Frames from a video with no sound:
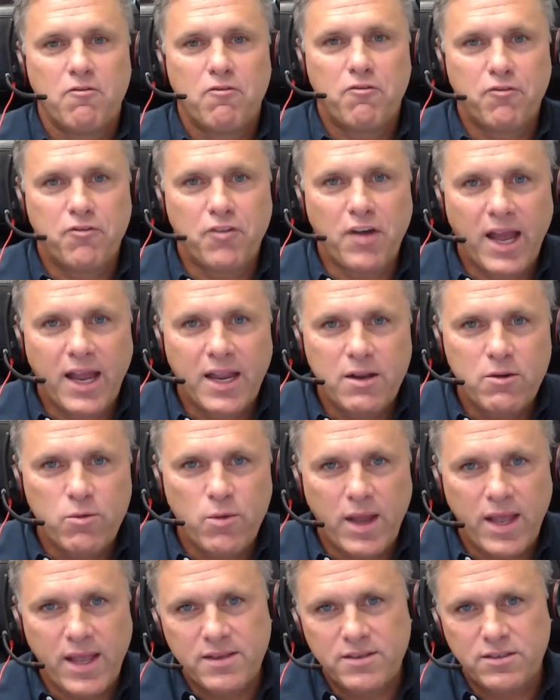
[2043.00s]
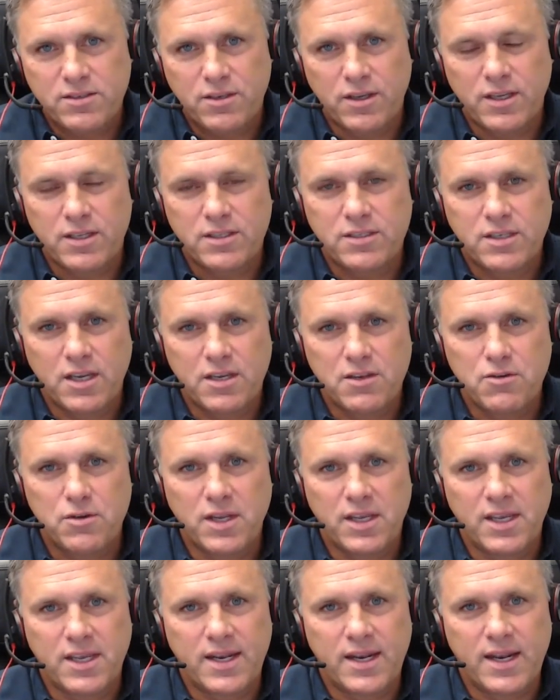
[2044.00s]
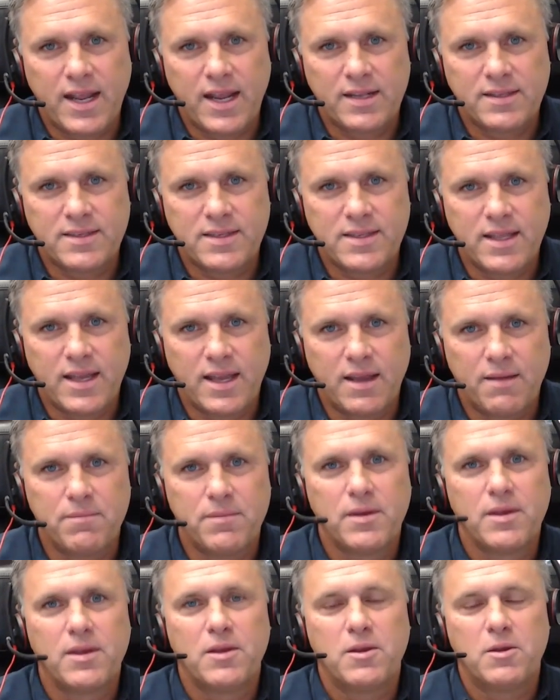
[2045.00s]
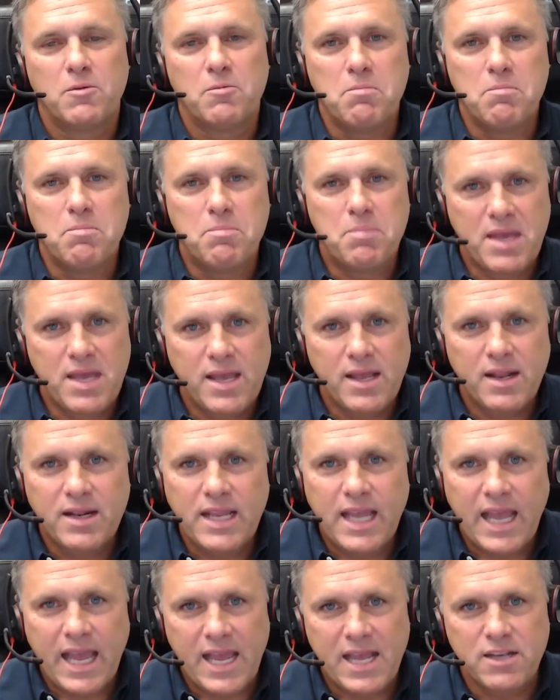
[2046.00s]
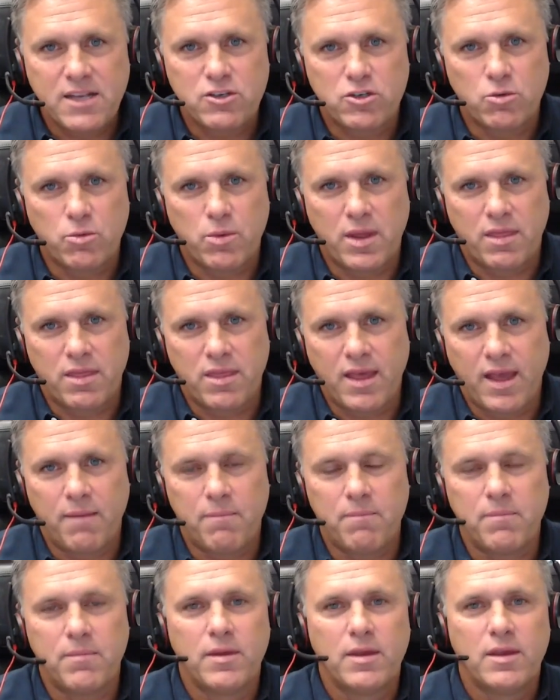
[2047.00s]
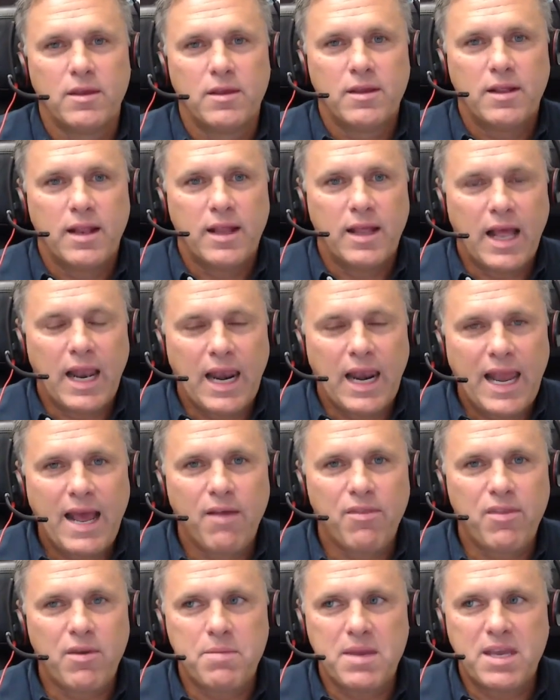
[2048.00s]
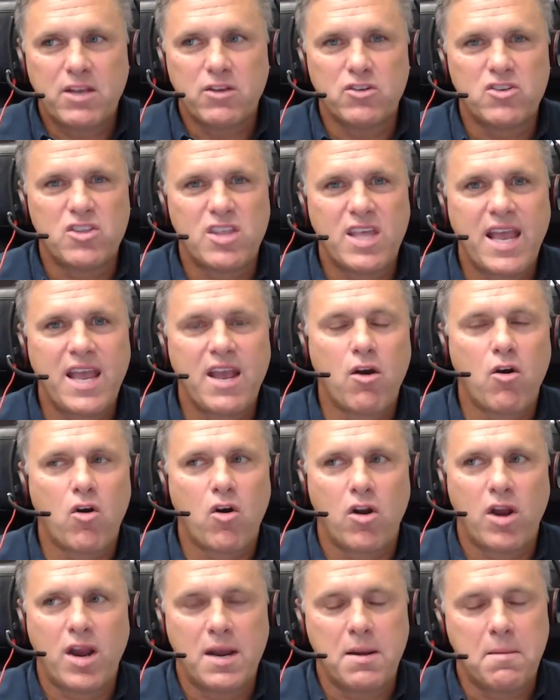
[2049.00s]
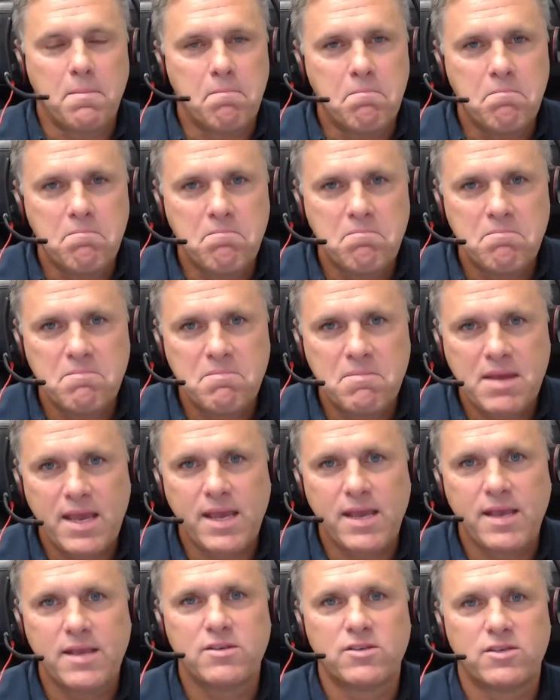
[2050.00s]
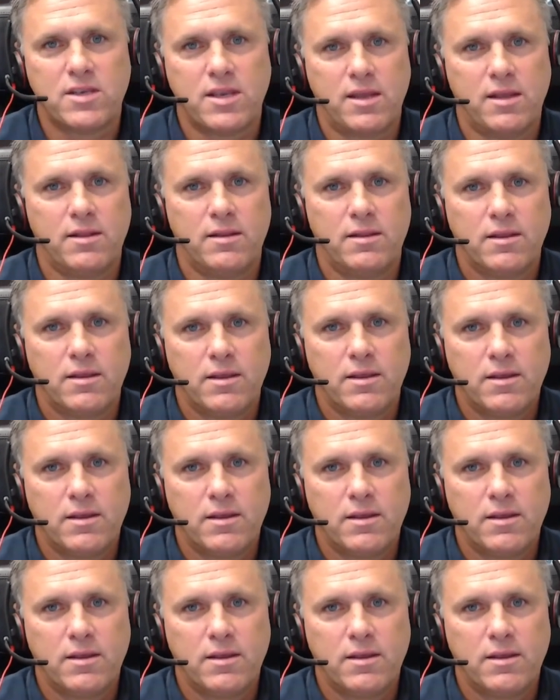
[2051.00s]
find ways to continue to connect to them, be engaged with them, allow them, because they are an amazing